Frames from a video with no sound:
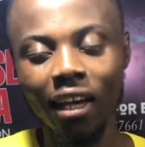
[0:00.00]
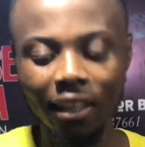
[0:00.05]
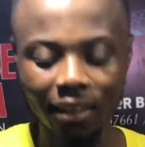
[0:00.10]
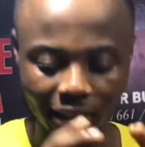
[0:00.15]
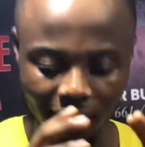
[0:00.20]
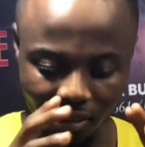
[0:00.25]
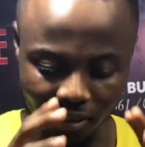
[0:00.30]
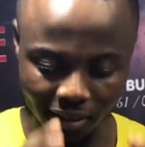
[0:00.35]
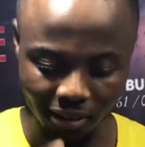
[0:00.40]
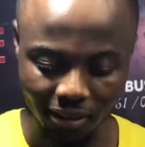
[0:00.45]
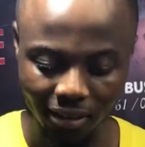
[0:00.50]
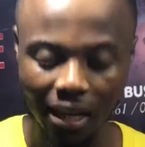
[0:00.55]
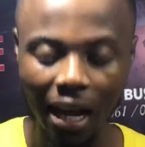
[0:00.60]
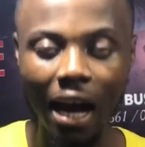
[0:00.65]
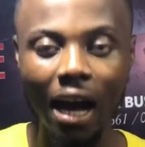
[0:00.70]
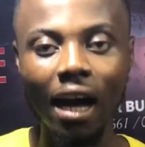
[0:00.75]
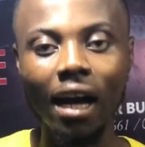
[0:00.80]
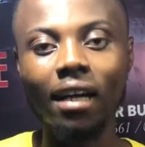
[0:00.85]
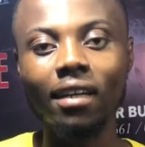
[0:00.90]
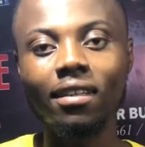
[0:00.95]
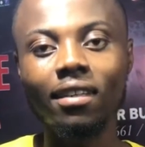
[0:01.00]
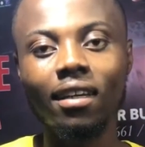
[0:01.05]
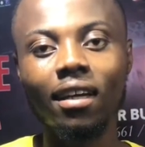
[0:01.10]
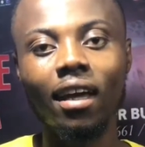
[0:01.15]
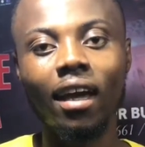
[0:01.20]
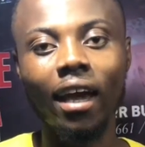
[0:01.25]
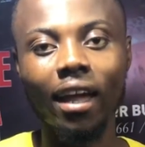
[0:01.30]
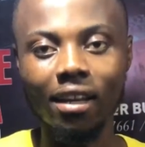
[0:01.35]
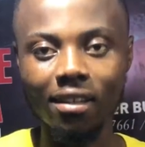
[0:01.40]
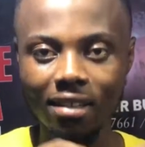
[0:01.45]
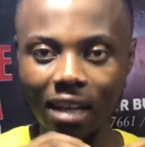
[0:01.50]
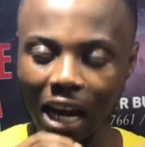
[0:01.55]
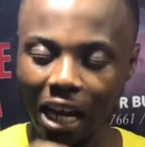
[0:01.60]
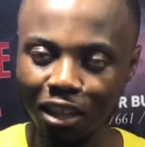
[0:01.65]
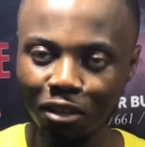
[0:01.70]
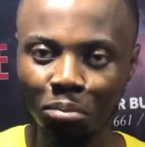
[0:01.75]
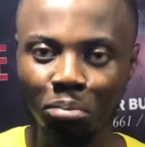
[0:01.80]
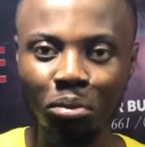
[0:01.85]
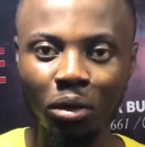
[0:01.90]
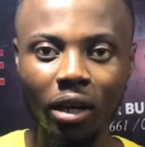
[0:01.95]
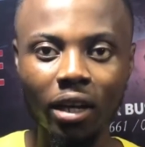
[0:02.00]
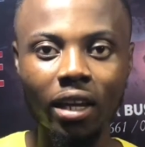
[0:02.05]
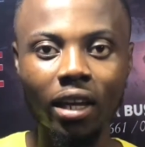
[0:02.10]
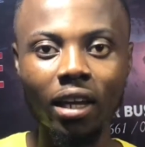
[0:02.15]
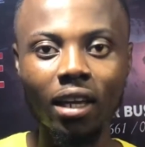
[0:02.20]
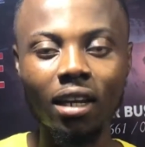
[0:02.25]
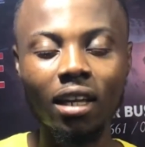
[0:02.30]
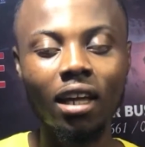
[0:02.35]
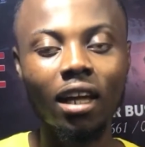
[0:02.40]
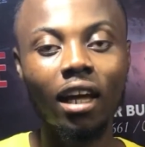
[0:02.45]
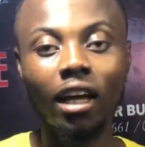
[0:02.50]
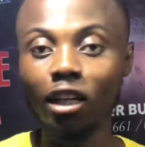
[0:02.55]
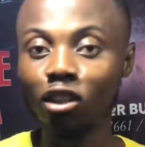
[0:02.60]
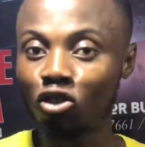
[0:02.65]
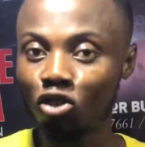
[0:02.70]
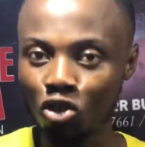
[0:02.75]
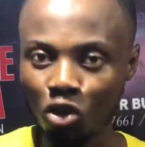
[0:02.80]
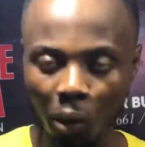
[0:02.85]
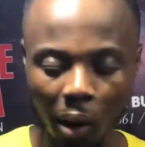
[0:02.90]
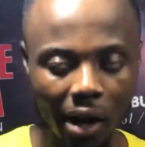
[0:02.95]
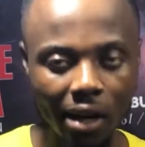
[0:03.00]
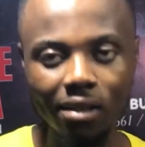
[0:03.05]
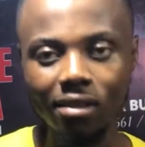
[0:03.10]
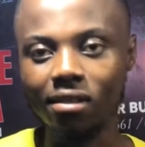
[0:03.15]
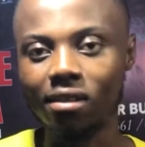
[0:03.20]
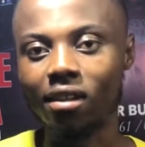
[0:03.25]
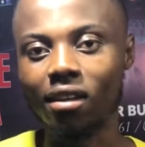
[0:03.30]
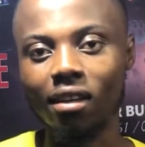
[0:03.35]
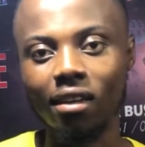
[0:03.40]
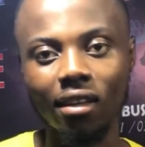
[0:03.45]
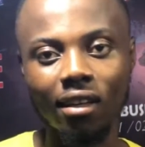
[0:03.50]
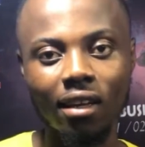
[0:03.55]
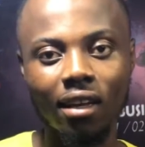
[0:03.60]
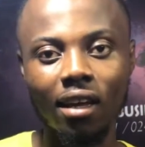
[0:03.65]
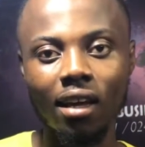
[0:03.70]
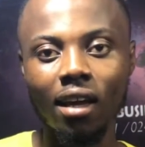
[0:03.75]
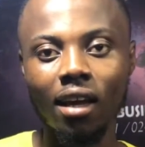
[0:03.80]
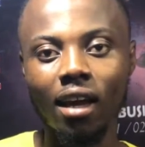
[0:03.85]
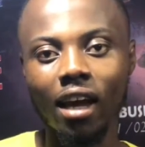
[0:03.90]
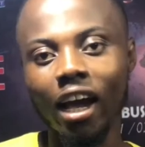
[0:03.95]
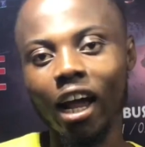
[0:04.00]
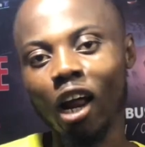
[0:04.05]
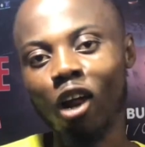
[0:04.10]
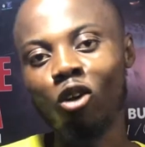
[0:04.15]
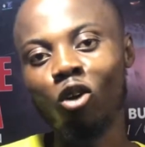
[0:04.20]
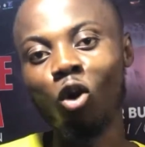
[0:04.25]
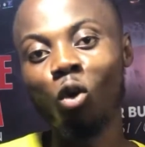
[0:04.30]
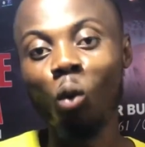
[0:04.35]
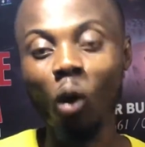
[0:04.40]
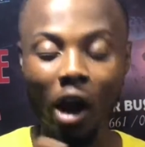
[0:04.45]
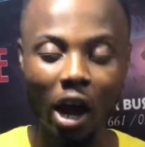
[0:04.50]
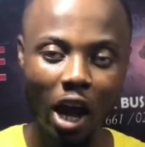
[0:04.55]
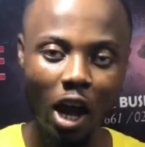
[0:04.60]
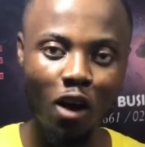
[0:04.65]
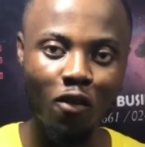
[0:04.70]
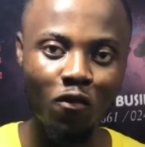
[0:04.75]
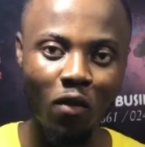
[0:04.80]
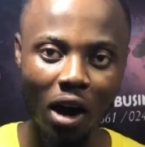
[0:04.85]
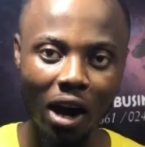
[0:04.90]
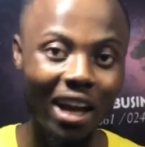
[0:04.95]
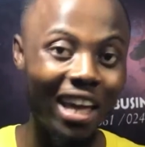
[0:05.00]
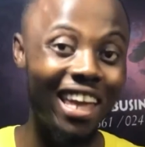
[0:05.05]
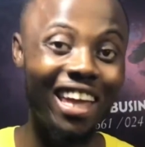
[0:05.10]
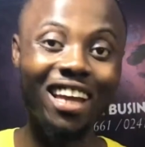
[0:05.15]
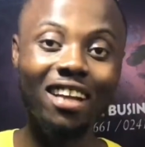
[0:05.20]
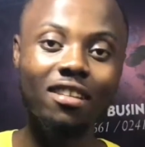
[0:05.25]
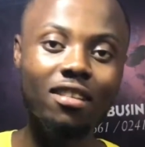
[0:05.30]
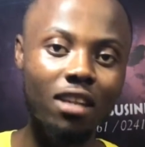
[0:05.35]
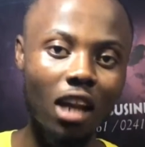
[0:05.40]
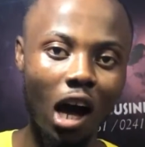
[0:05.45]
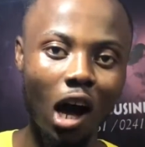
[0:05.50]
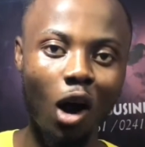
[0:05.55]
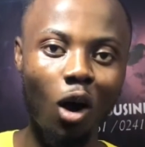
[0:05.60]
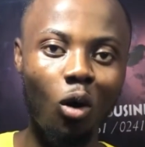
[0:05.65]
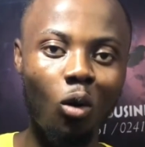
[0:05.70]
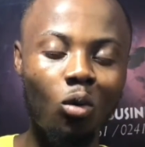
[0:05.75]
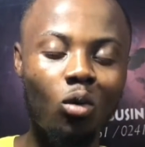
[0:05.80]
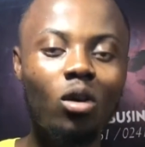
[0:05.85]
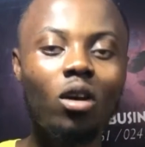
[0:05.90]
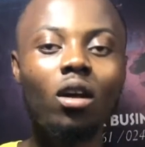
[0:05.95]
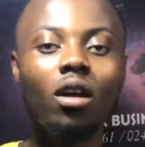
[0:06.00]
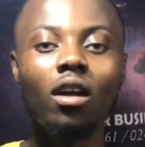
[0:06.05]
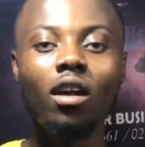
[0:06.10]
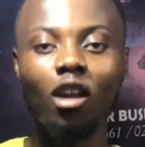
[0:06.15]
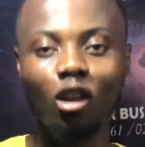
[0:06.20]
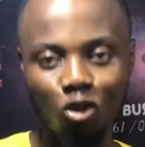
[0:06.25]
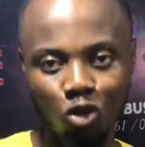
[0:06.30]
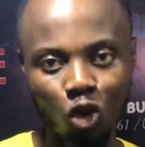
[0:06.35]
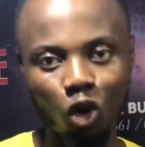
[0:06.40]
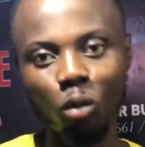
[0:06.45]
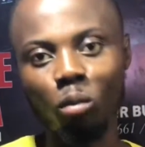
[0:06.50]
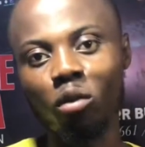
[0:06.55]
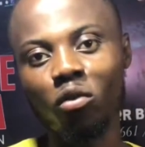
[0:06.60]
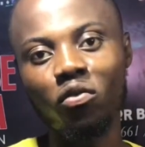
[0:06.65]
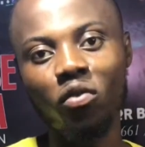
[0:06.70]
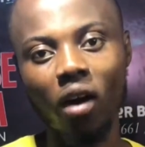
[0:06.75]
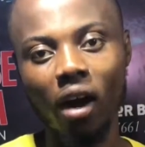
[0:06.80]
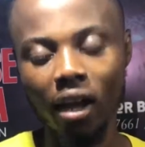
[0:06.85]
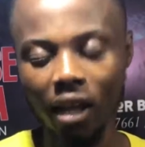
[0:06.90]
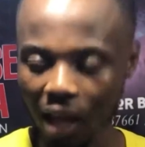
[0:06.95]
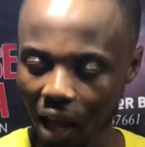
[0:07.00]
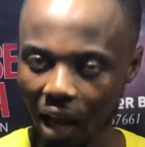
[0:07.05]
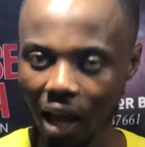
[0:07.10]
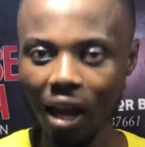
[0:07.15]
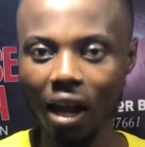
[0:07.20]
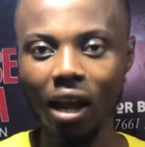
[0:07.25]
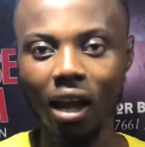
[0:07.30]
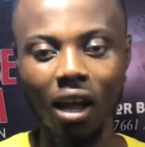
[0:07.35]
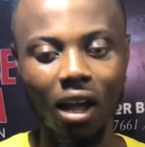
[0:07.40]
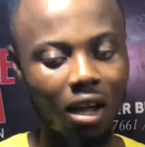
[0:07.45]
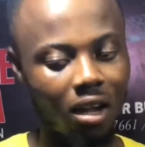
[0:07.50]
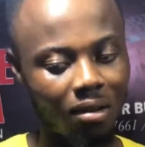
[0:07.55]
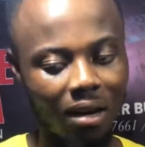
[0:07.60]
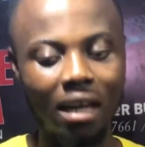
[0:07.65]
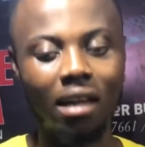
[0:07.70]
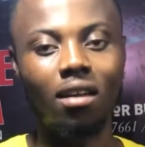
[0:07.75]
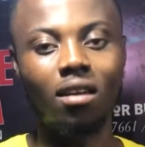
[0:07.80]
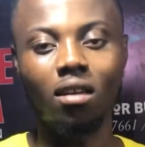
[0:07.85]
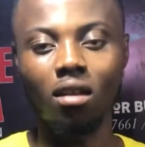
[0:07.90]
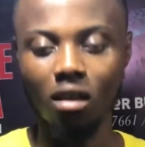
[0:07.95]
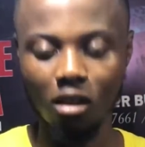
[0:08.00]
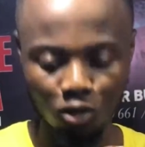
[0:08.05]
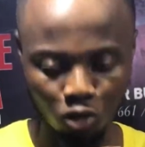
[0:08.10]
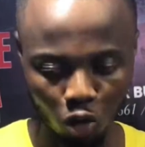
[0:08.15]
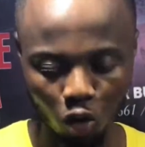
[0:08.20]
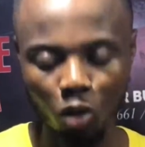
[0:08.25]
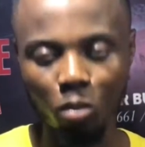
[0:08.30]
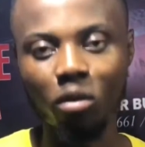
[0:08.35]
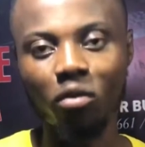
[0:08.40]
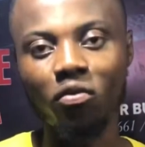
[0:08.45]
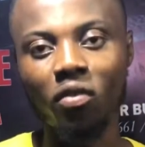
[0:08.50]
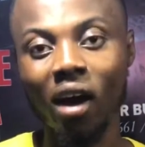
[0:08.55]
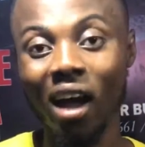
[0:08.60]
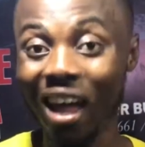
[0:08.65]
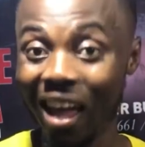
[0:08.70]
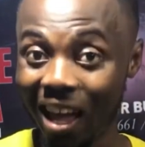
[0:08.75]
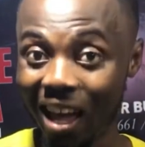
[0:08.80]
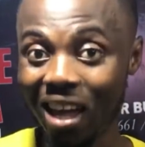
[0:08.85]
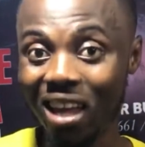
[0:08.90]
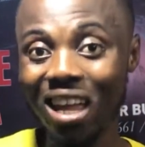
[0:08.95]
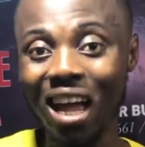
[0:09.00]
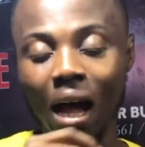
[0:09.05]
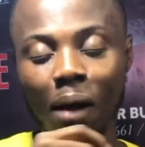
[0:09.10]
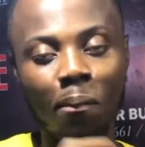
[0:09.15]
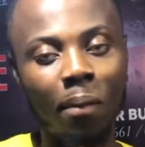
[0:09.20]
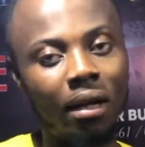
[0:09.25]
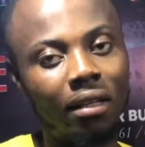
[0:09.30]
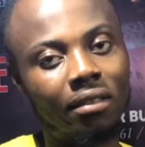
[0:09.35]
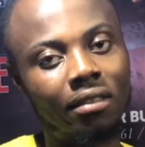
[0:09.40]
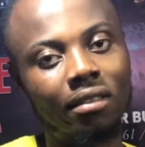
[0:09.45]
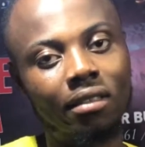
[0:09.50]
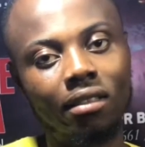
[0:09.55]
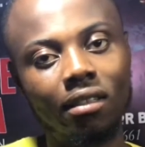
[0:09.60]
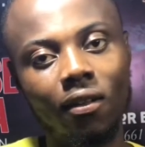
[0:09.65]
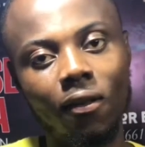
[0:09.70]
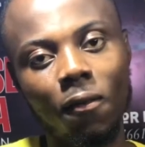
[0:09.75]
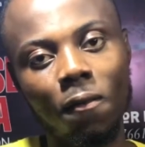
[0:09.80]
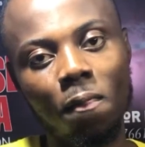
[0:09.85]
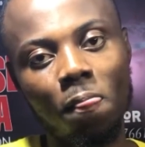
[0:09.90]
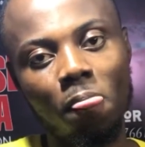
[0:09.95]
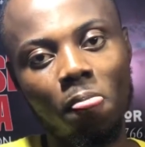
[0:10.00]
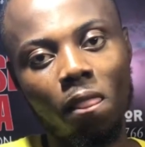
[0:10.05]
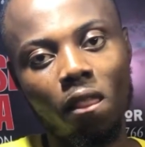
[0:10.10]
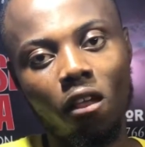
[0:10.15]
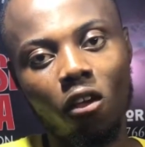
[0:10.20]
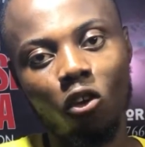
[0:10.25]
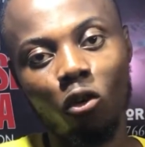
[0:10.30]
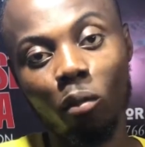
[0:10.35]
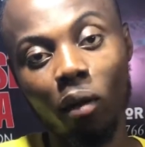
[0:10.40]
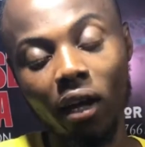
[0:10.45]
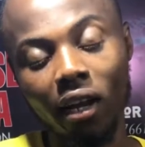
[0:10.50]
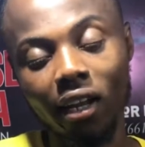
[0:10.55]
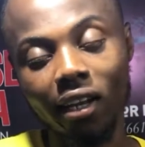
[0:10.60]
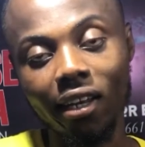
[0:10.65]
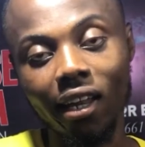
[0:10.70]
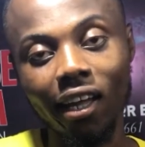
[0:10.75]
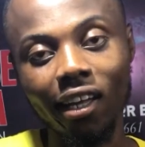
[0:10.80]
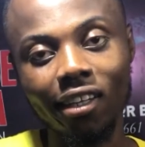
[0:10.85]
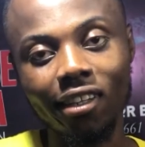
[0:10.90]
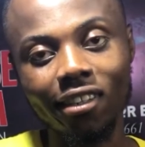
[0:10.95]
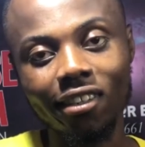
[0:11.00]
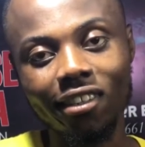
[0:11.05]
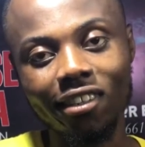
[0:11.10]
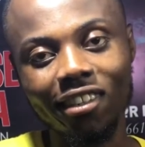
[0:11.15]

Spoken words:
This is sad, it is heartbreaking, it's crazy. And I know wherever he is now, he's gonna be fine. Yeah, like he's gonna be fine. Hey, yeah, but we'll be any day.